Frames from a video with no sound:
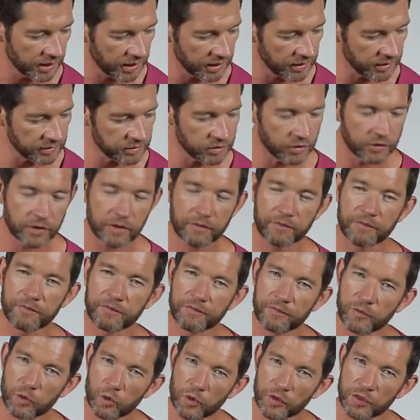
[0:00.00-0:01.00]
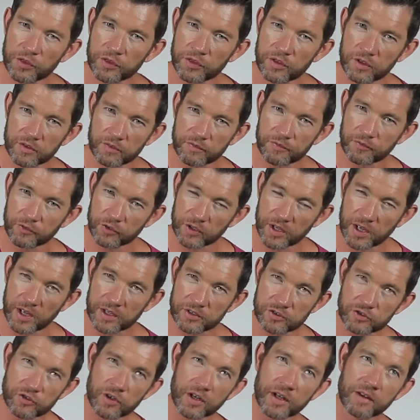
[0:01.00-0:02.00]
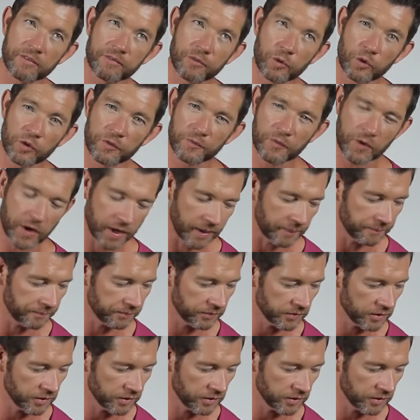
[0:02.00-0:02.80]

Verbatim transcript: and it's on the fourth uh, string, fourth fret.